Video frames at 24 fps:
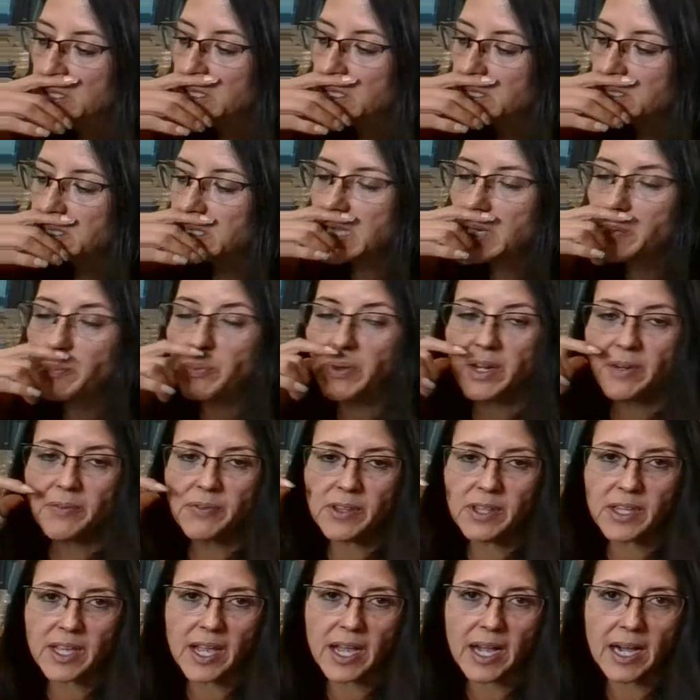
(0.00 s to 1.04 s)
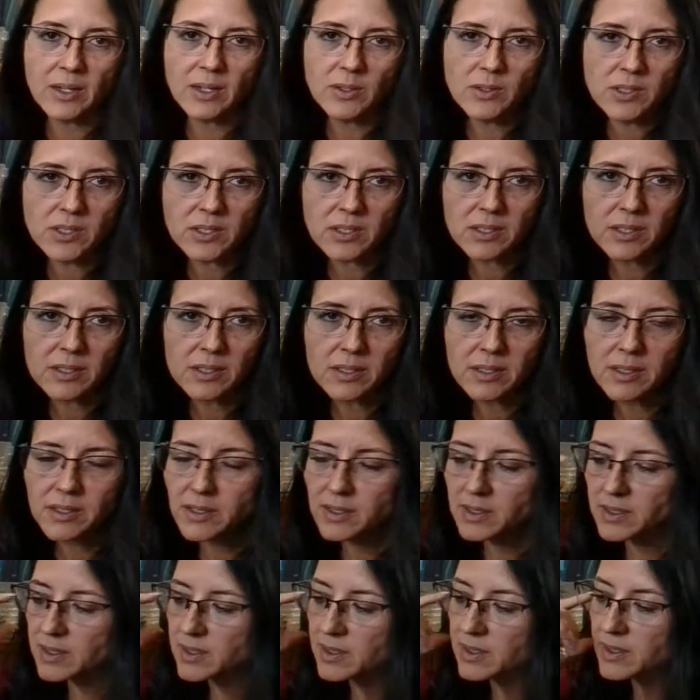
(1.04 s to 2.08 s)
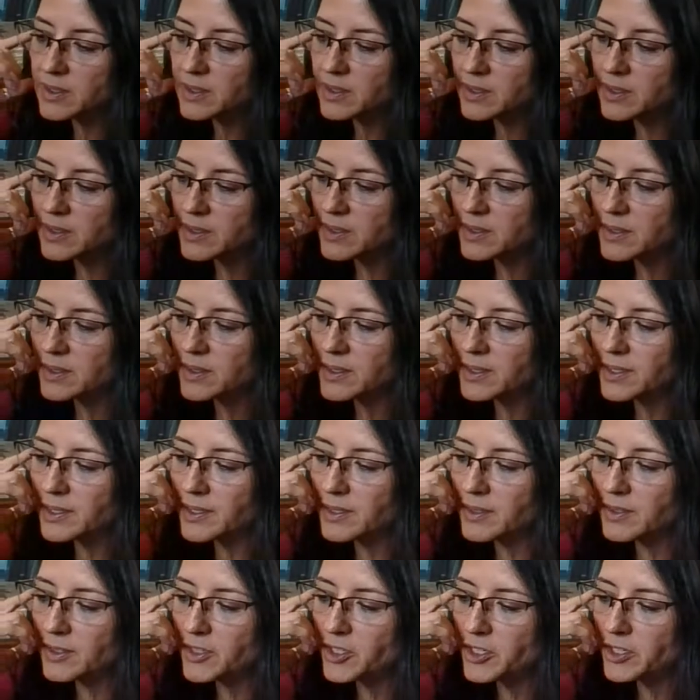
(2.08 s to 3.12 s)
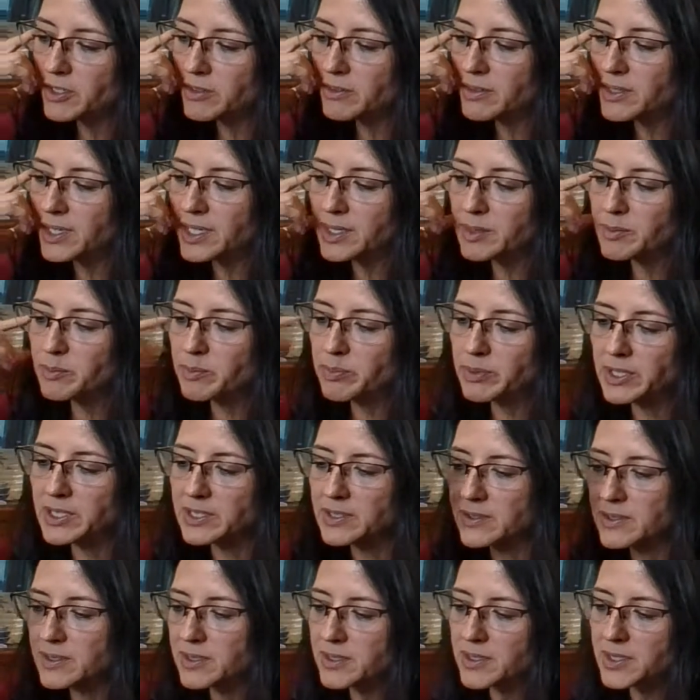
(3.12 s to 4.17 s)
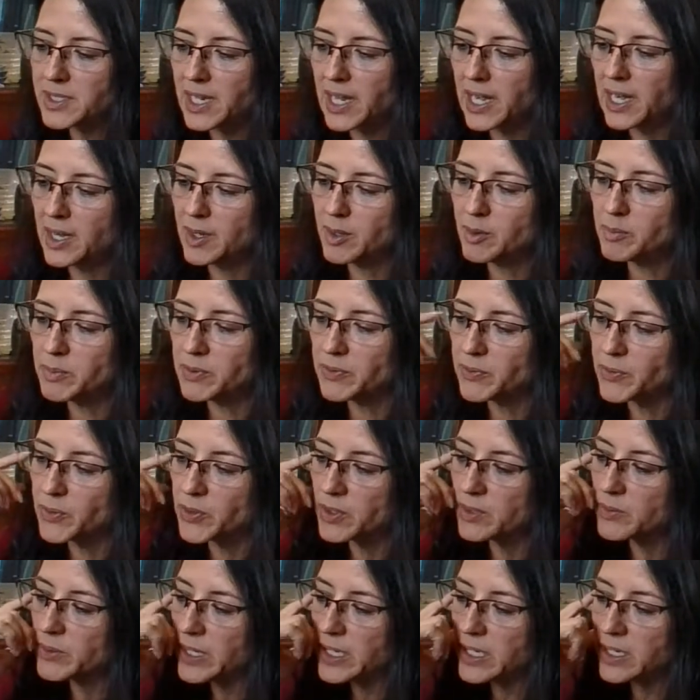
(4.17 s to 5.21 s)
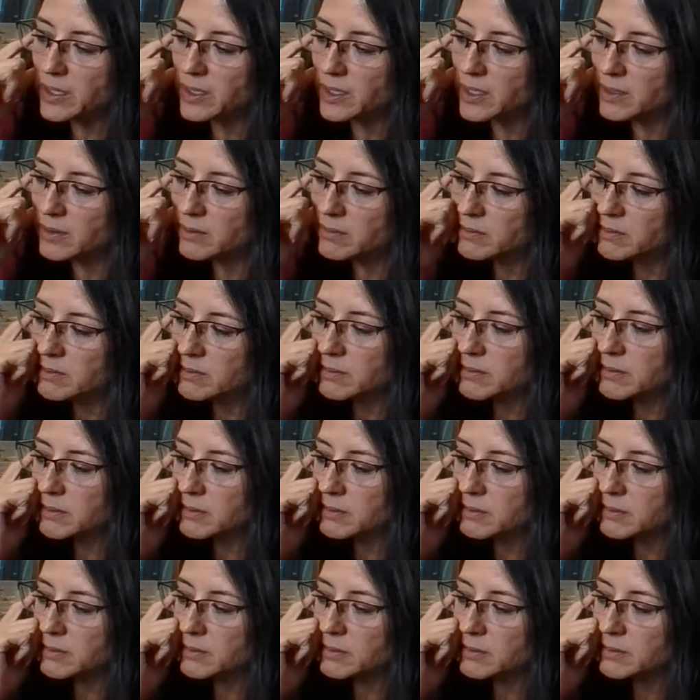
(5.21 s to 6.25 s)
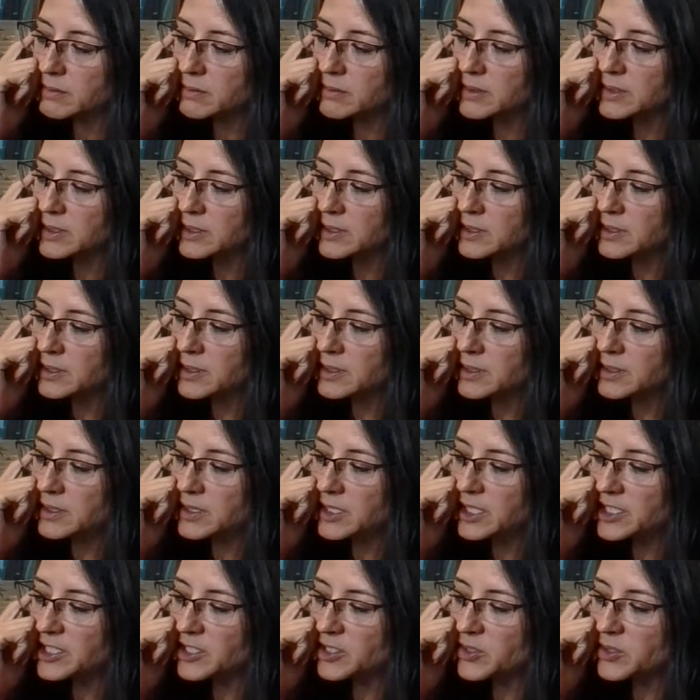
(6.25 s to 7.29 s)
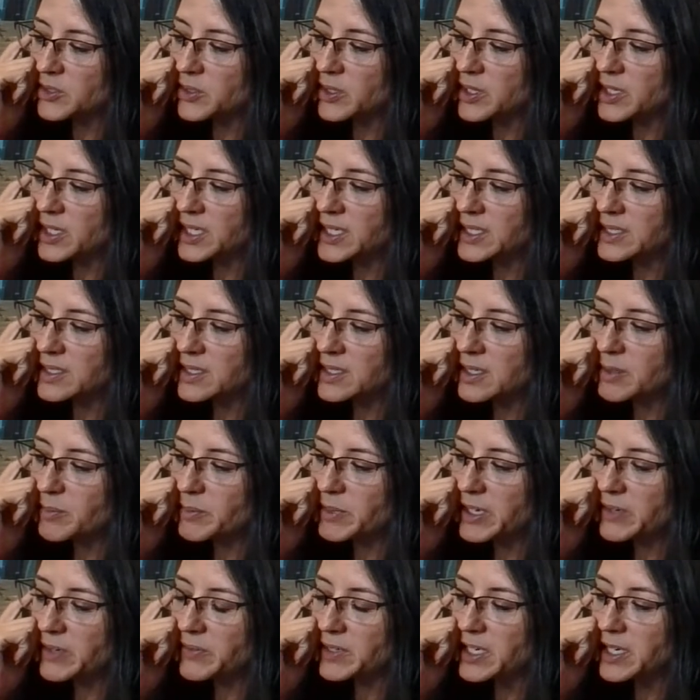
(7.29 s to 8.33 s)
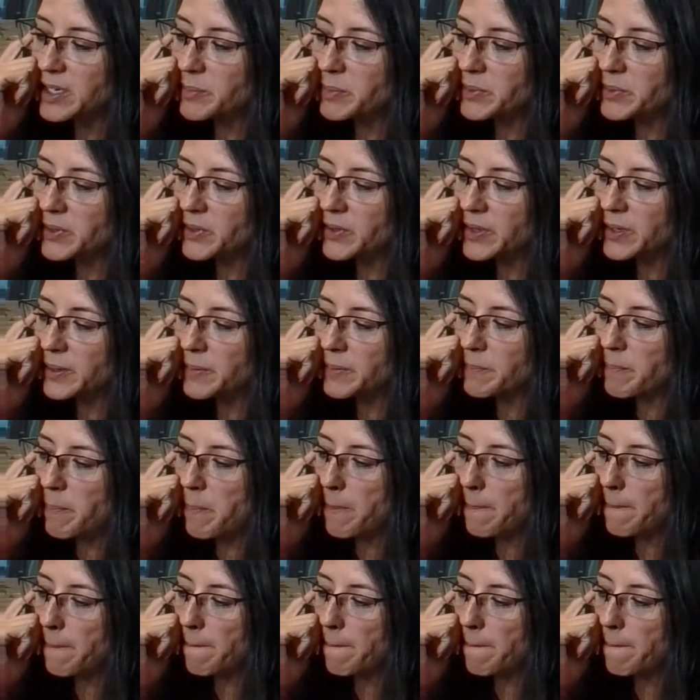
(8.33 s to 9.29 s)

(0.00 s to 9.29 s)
Did they pray for the cows? Like, God bless this cow before we kill it? Tantos are awesome. I have a couple of them.